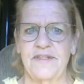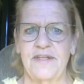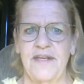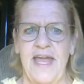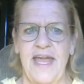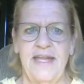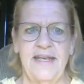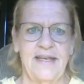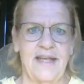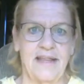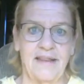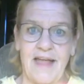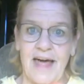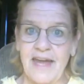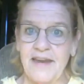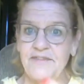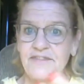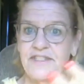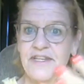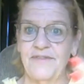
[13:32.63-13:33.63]
and a lot
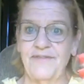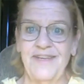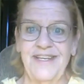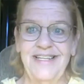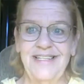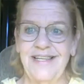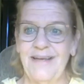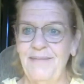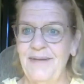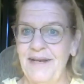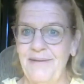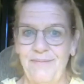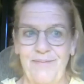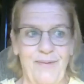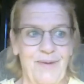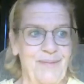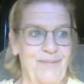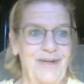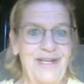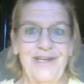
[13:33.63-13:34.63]
of stuff is, I mean,
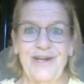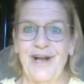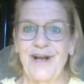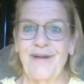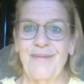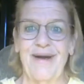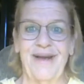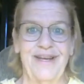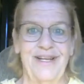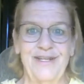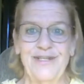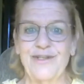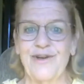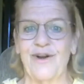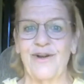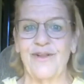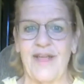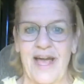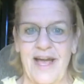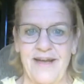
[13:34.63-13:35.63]
what we talk about is
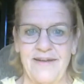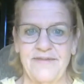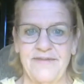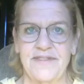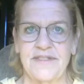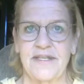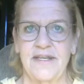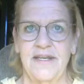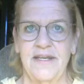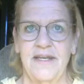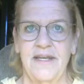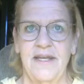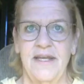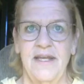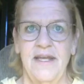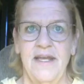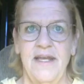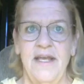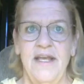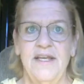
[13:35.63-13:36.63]
our lives.
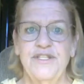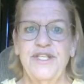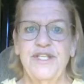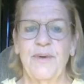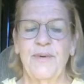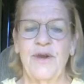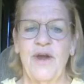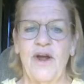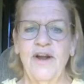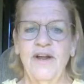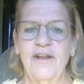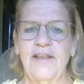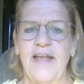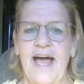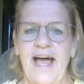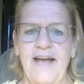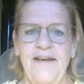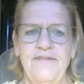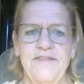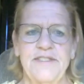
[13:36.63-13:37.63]
So in our
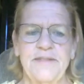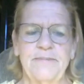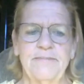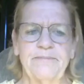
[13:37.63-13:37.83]
lives,